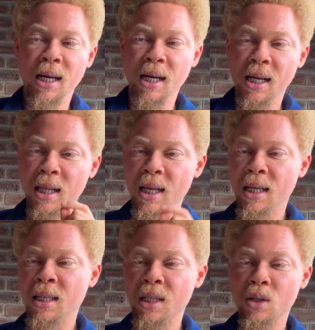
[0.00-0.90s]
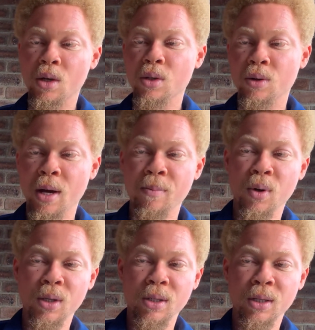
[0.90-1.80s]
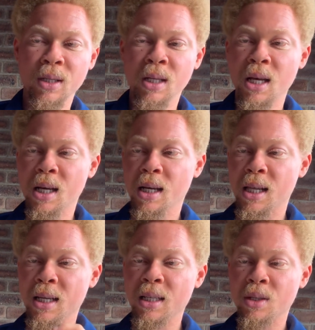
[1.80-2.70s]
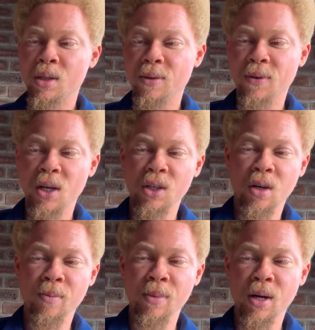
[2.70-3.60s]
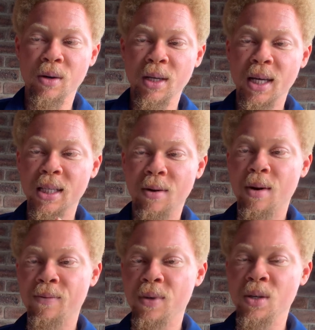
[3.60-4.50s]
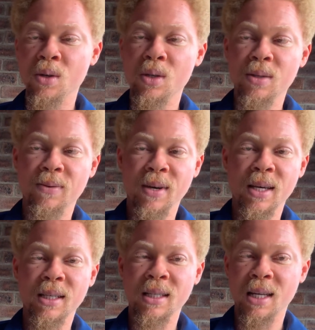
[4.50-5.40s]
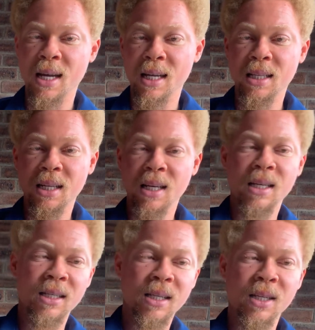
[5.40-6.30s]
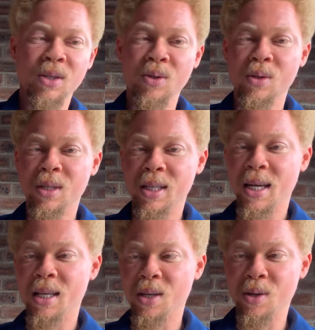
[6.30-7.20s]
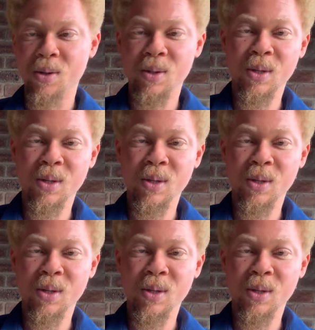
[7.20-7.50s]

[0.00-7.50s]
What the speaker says: Click the subscribe button, click the notification bell, get our videos first, and stay tuned. Thank you.